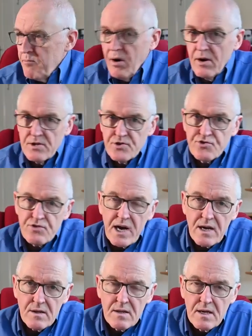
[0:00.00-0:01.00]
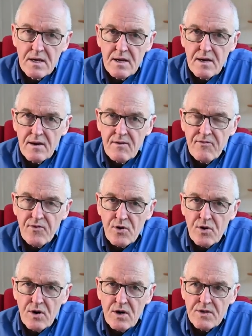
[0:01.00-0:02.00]
pollen trail
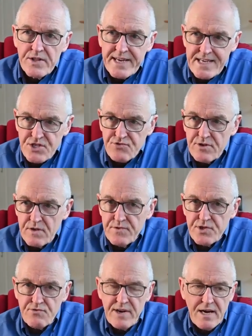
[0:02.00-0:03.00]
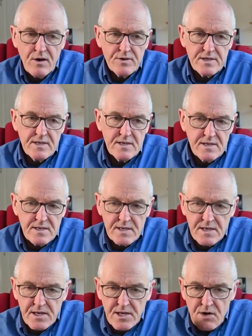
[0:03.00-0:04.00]
for the history of the shroud,
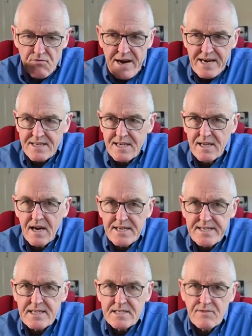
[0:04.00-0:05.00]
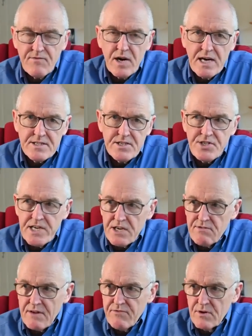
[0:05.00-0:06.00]
correctly identifying the
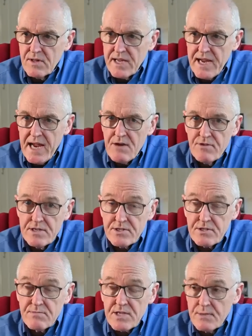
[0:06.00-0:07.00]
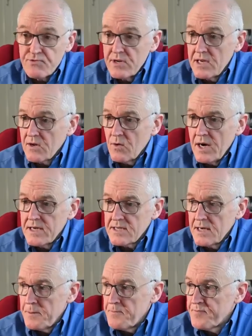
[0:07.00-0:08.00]
geographical areas, sometimes really
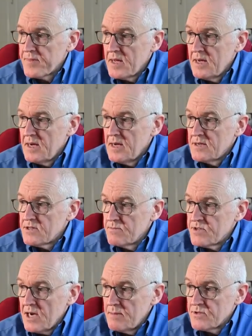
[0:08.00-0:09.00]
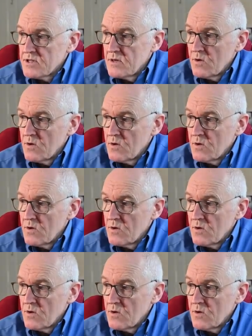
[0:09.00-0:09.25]
quite, sometimes